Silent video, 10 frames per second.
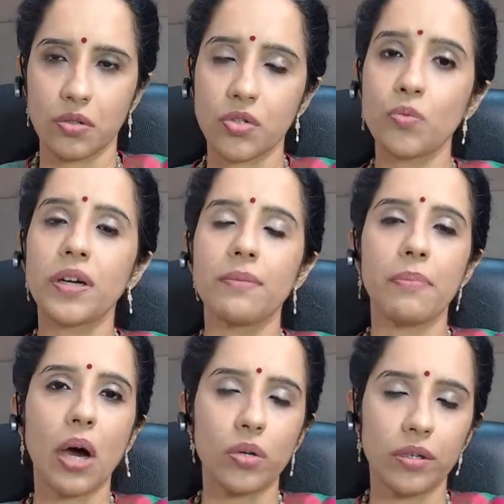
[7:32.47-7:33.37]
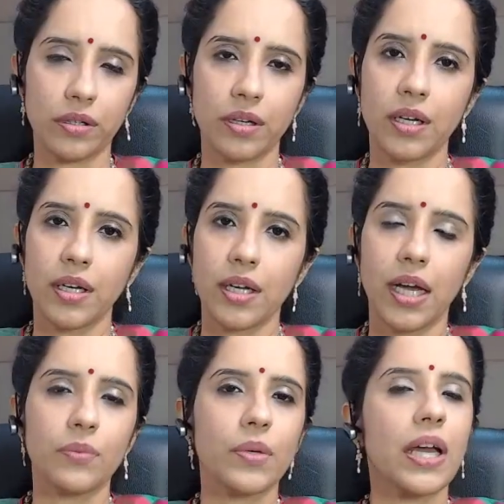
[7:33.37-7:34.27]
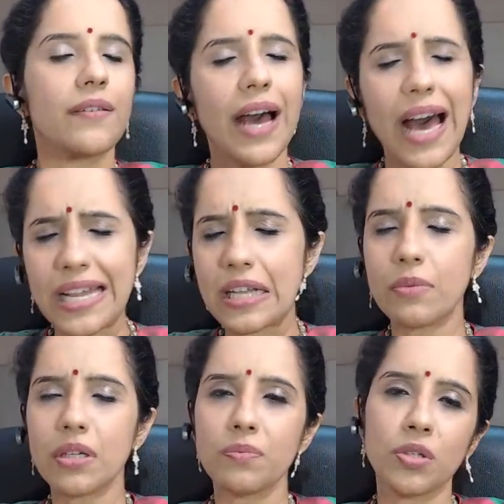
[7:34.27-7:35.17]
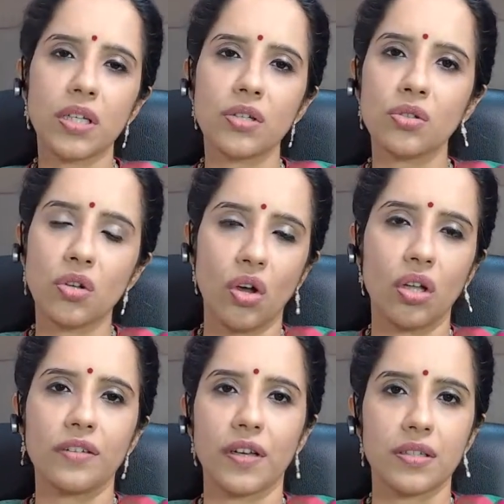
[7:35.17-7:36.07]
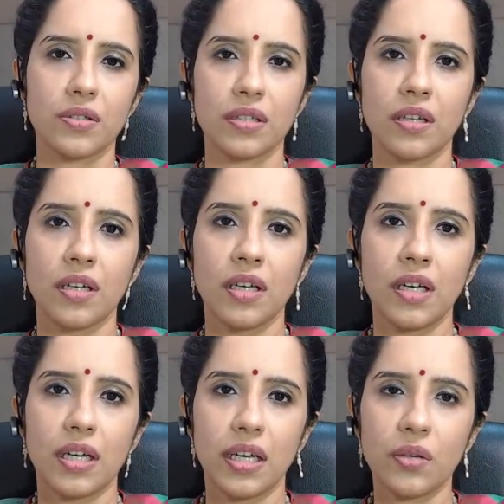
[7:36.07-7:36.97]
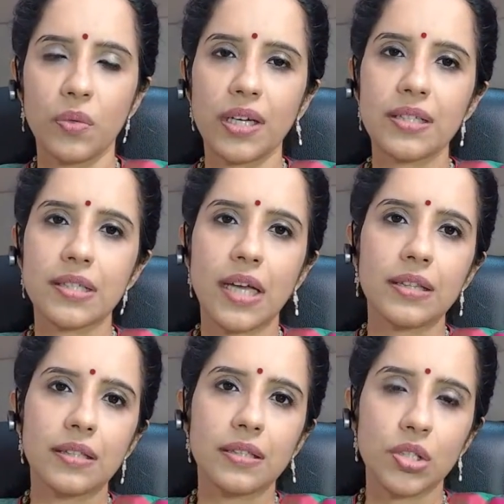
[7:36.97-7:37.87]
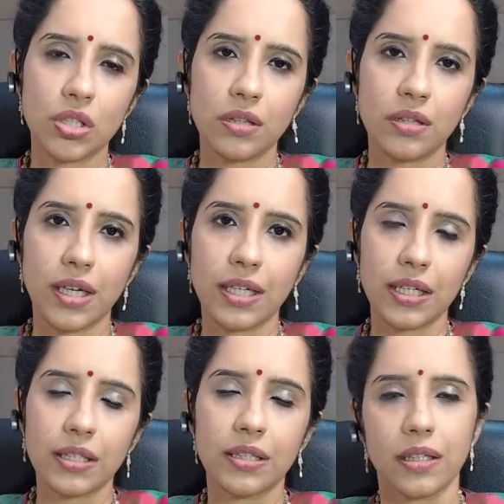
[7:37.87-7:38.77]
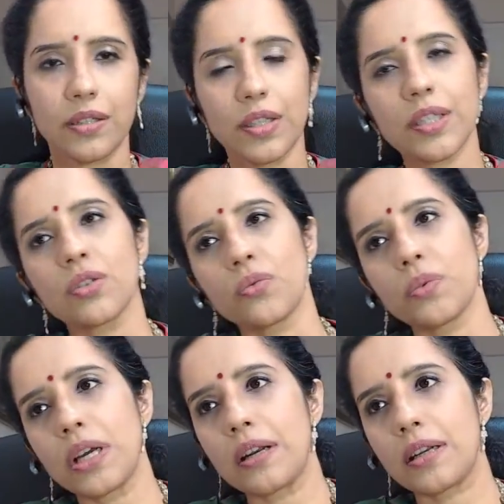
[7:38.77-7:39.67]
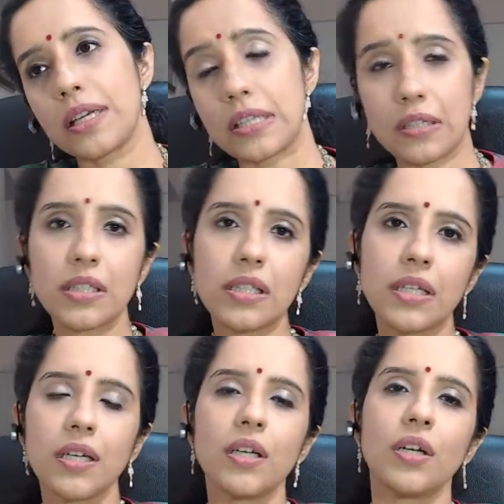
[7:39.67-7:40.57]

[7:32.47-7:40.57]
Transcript: super empowered, and we have unlimited potential, all of us. And we are Sat, Chit, and Ananda, right? So we are eternal.